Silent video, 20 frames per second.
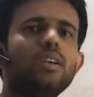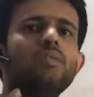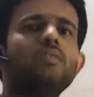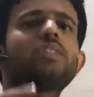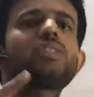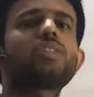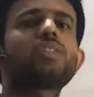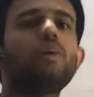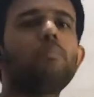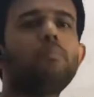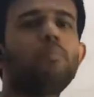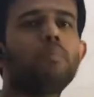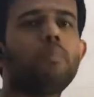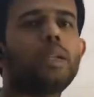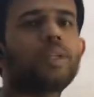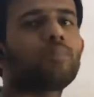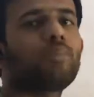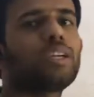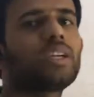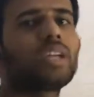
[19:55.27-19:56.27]
with some
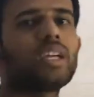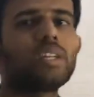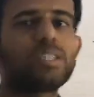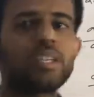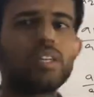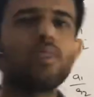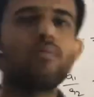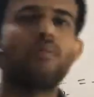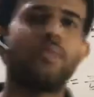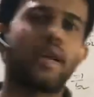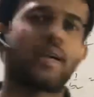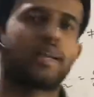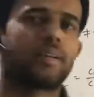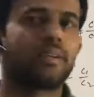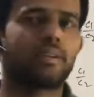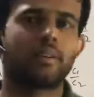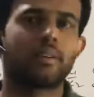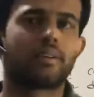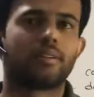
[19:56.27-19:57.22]
multiplication factor.